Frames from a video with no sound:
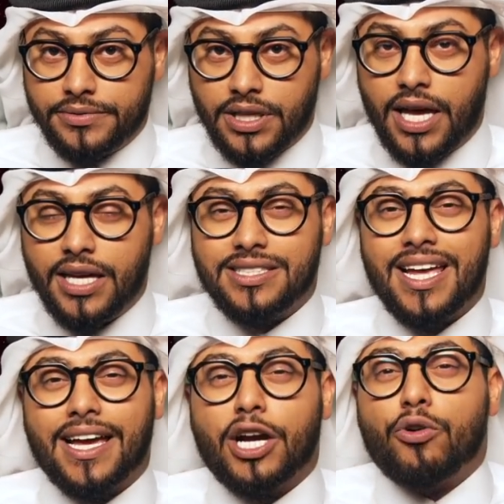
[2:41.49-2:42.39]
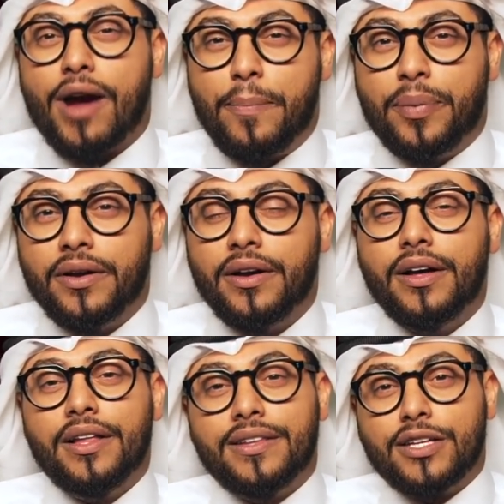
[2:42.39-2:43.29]
Okay, it's like a crepe
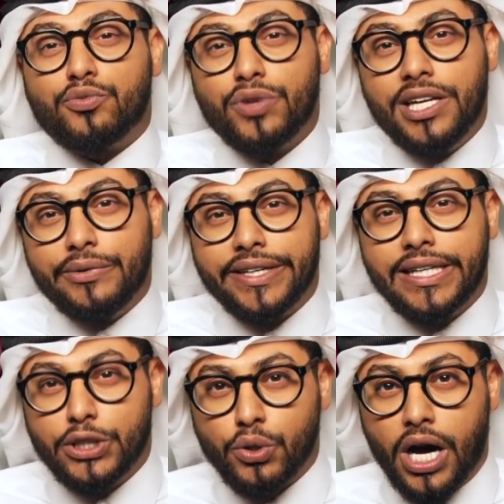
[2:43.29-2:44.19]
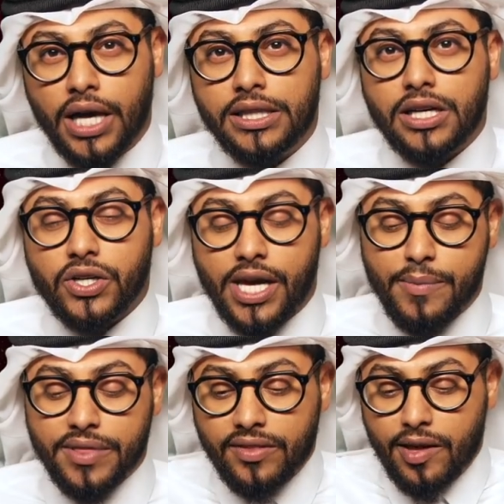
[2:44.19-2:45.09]
that's really, really dry. Okay,
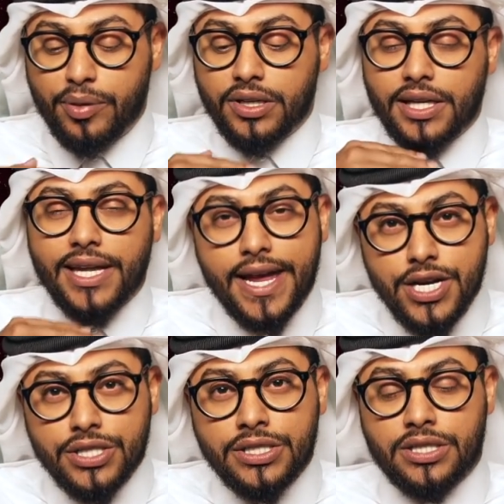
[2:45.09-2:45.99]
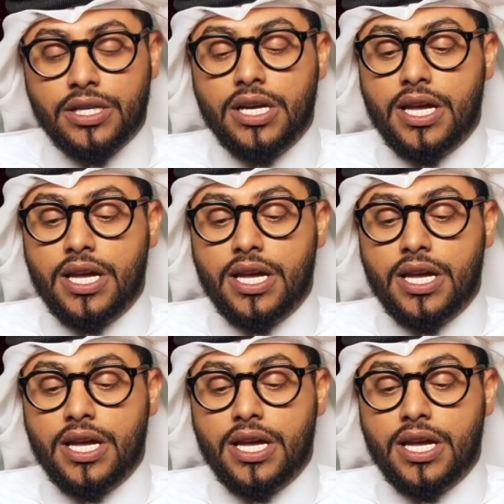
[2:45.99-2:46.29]
but then they put layers,